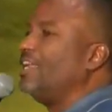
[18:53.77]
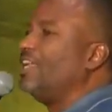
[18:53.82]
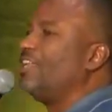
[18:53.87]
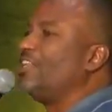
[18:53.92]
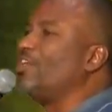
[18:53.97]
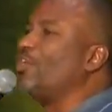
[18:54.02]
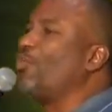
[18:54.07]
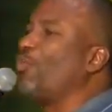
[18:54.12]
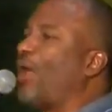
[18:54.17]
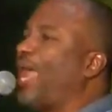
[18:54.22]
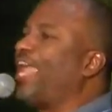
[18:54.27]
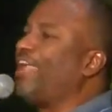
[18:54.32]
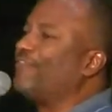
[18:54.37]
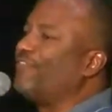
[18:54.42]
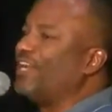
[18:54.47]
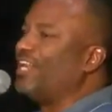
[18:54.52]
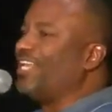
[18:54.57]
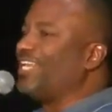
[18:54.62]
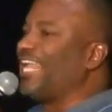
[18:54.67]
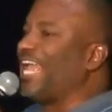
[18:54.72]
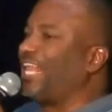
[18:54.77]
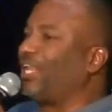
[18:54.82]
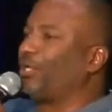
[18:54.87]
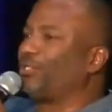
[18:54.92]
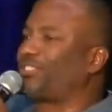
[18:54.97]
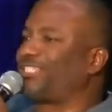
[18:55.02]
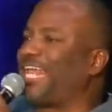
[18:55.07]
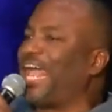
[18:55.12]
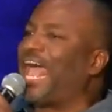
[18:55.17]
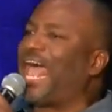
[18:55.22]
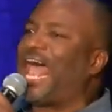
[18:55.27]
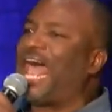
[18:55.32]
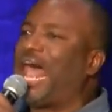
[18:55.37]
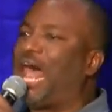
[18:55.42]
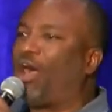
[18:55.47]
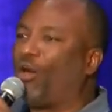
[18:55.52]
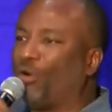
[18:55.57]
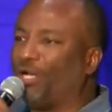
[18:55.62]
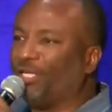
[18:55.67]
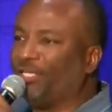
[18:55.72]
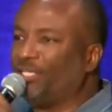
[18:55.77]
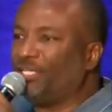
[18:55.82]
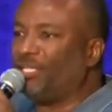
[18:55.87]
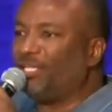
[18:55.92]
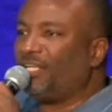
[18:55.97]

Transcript: you waving a yellow towel and